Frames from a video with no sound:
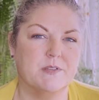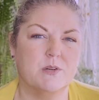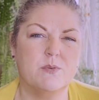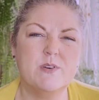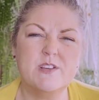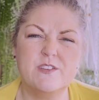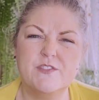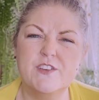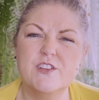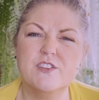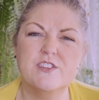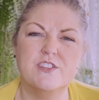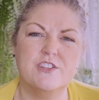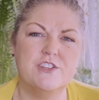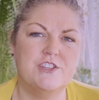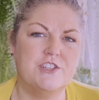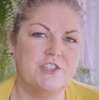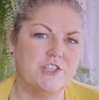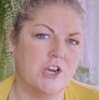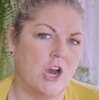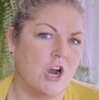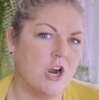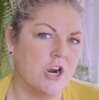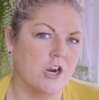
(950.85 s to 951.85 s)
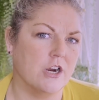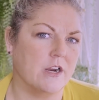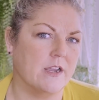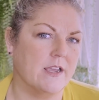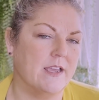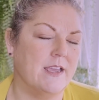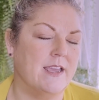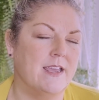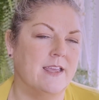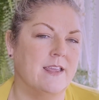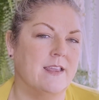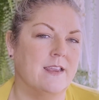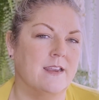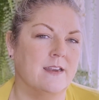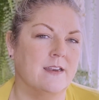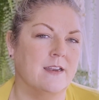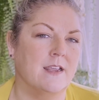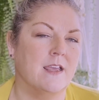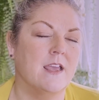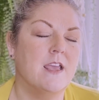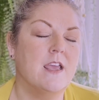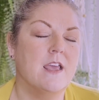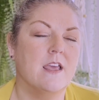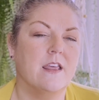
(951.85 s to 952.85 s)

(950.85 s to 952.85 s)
It always feels dark in